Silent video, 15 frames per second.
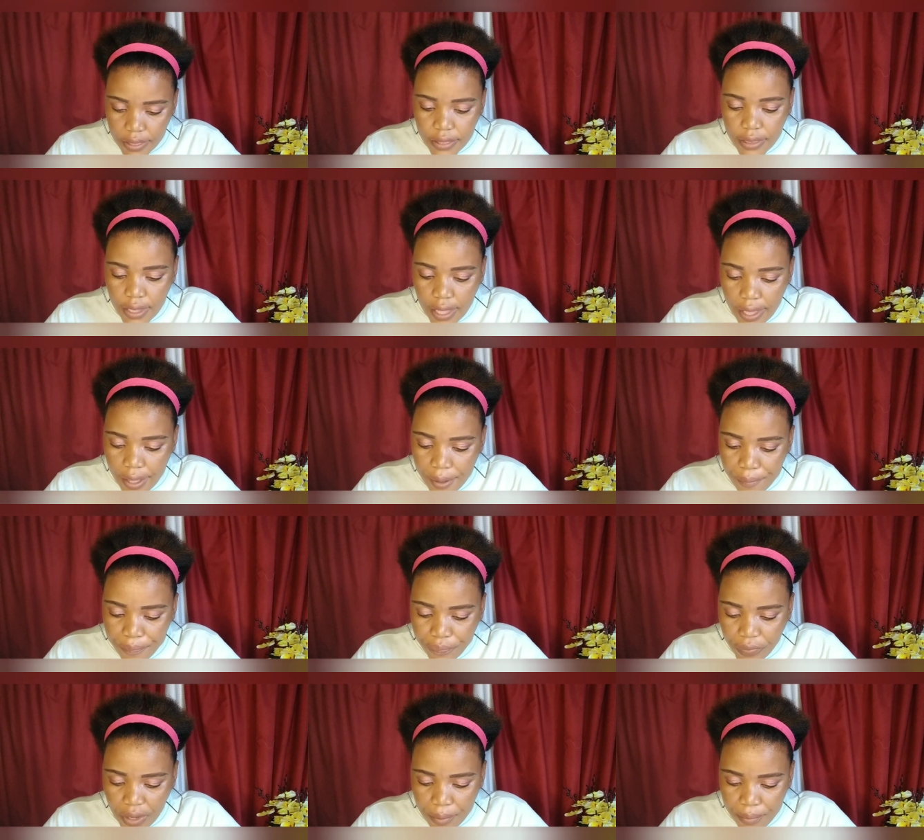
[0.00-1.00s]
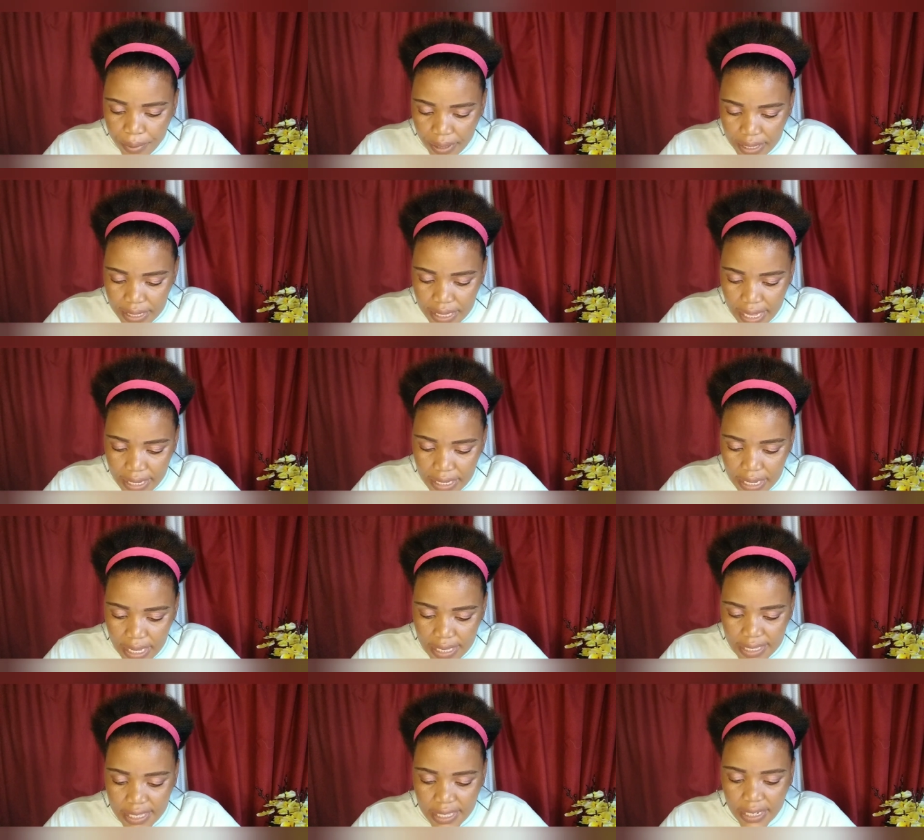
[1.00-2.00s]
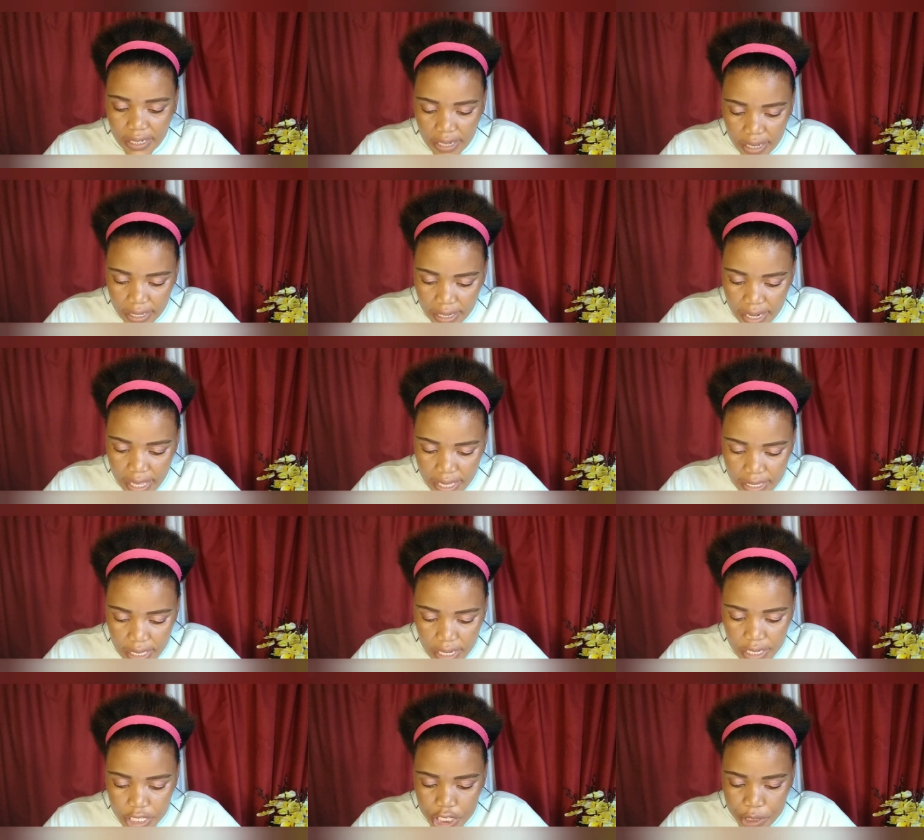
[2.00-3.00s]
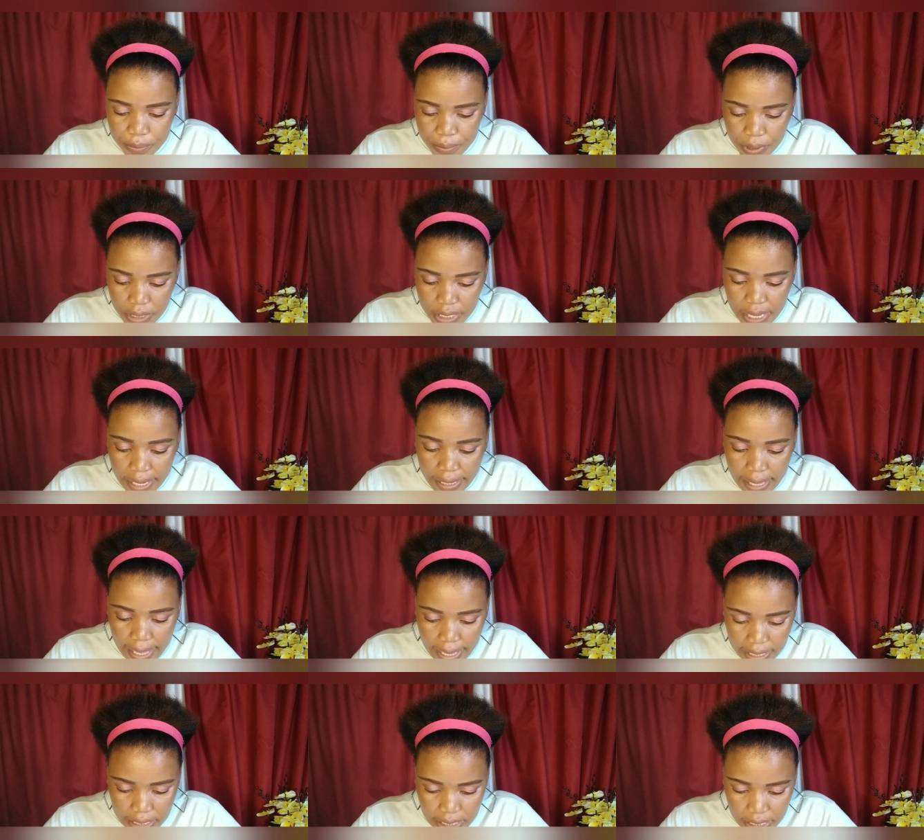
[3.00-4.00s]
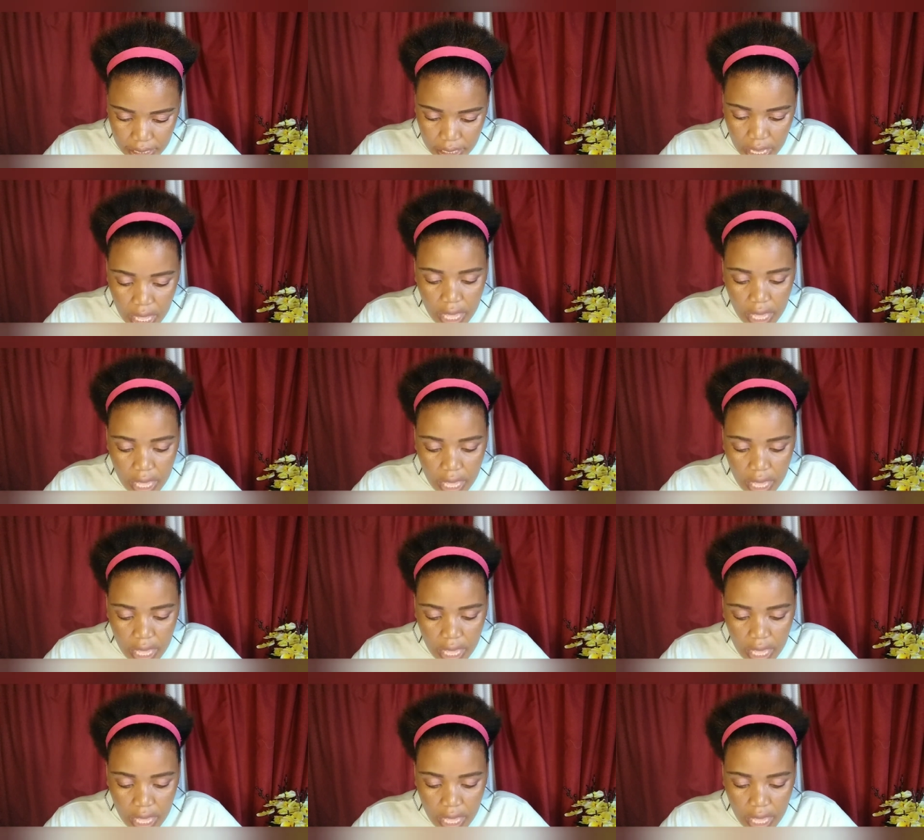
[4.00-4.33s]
The president is reckless in speech and action.